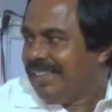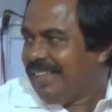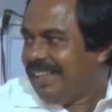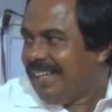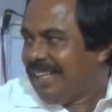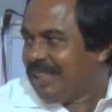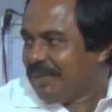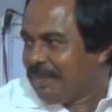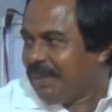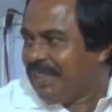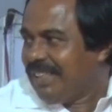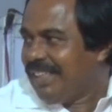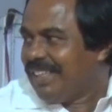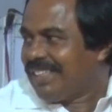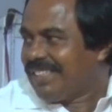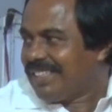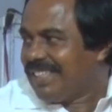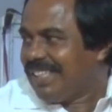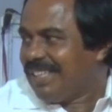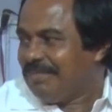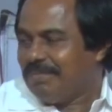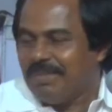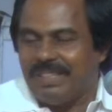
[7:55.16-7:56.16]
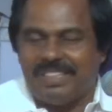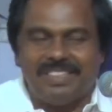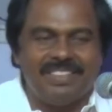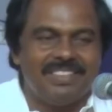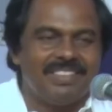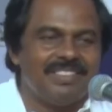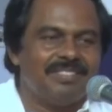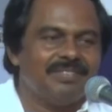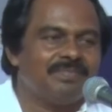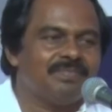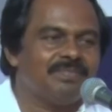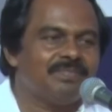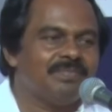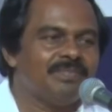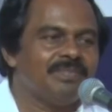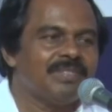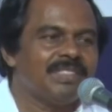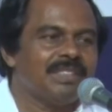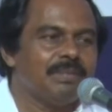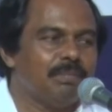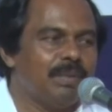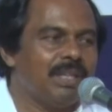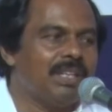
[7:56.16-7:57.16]
as per their statement,
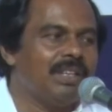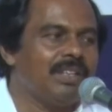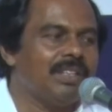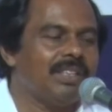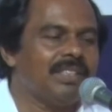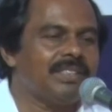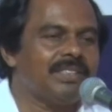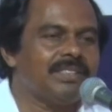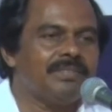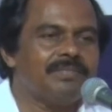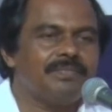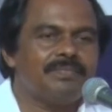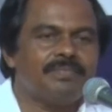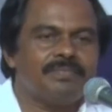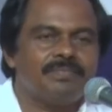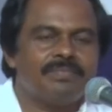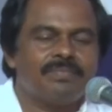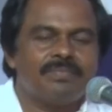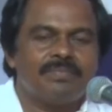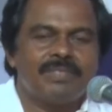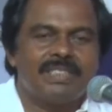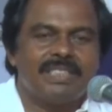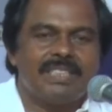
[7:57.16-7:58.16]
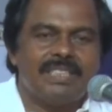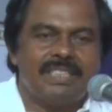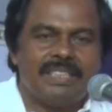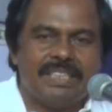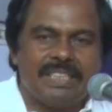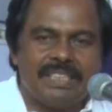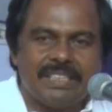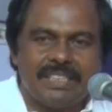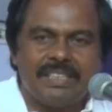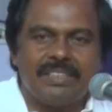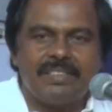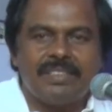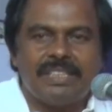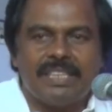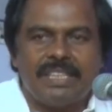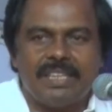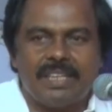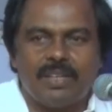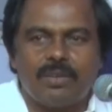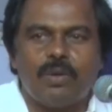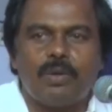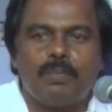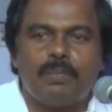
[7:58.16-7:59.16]
because they
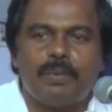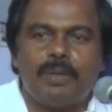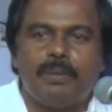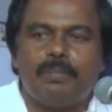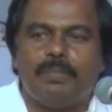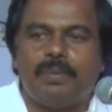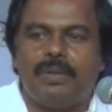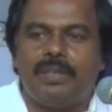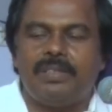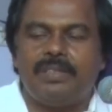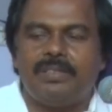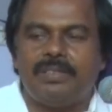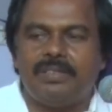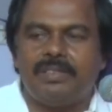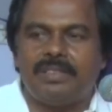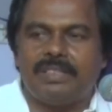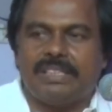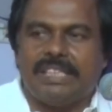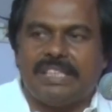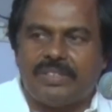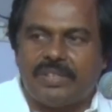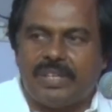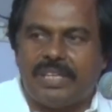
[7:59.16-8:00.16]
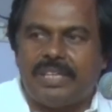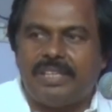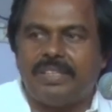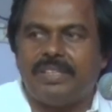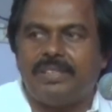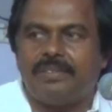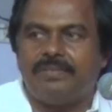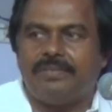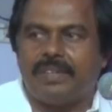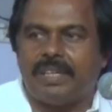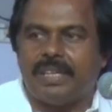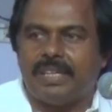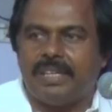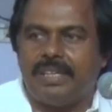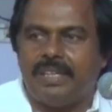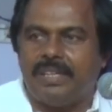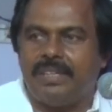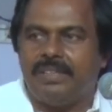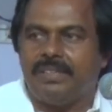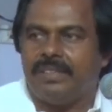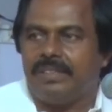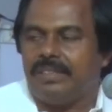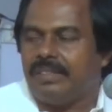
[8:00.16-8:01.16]
recruit people, they train them for a
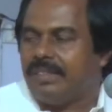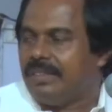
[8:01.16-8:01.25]
year,